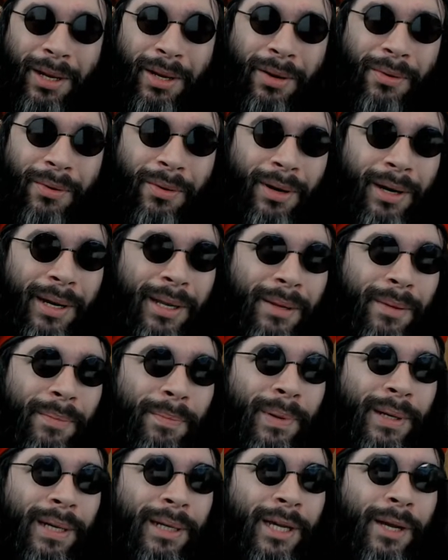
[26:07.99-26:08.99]
right?
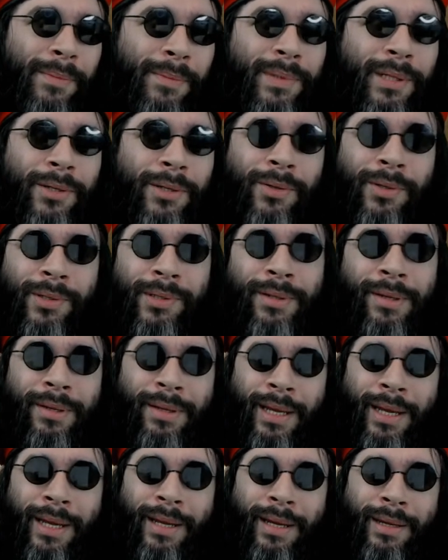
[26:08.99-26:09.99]
But it comes across that
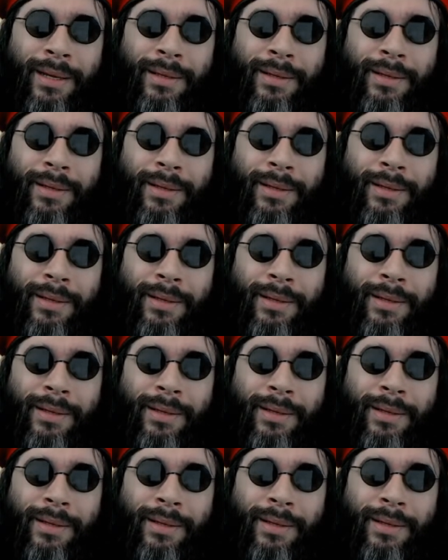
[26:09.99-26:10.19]
they're